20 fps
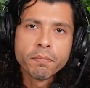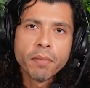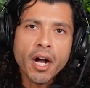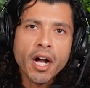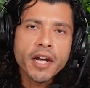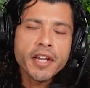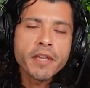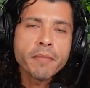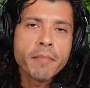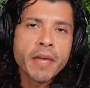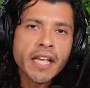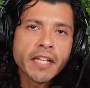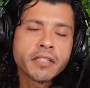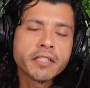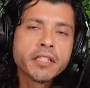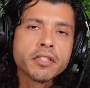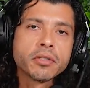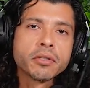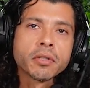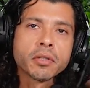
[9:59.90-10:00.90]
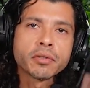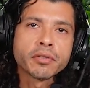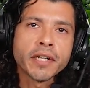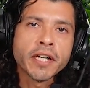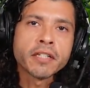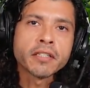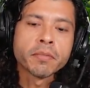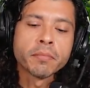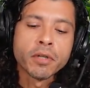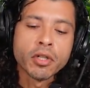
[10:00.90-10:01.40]
Your body makes these
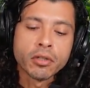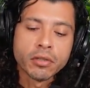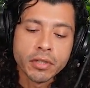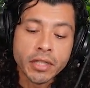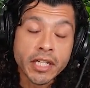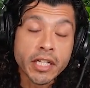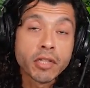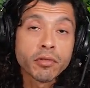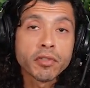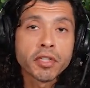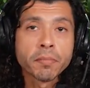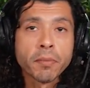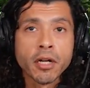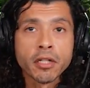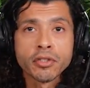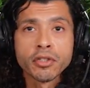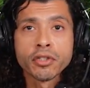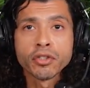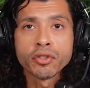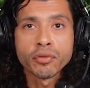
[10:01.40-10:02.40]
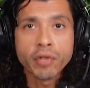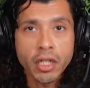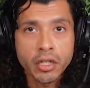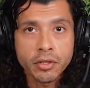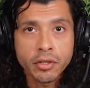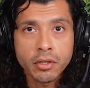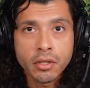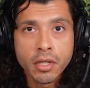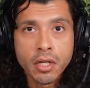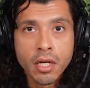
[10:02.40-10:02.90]
neurotransmitters in response to
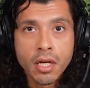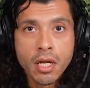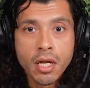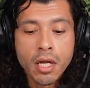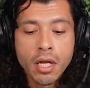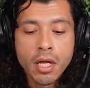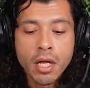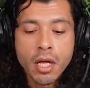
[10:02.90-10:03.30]
stress.